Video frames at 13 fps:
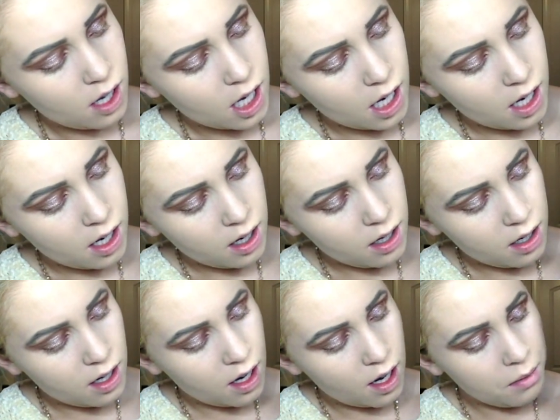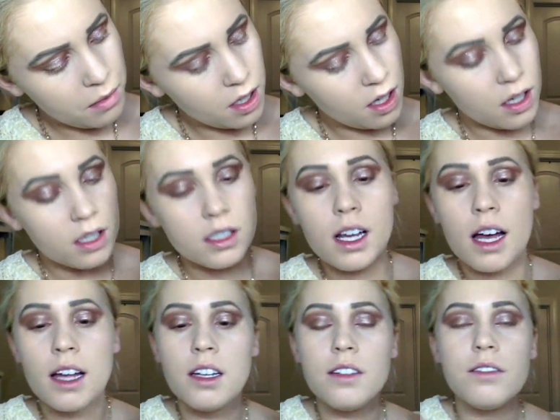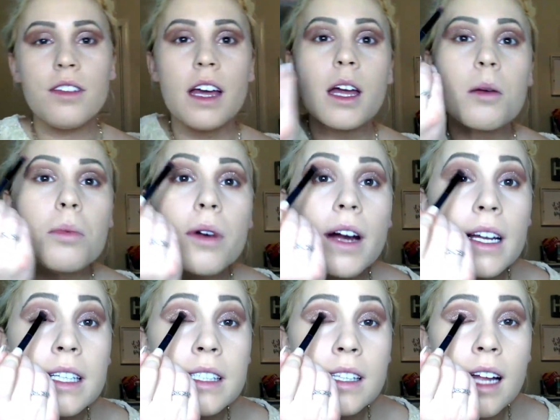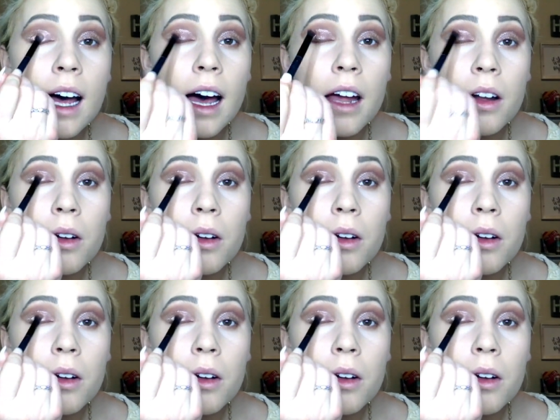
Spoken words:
And I'm gonna kind of like press that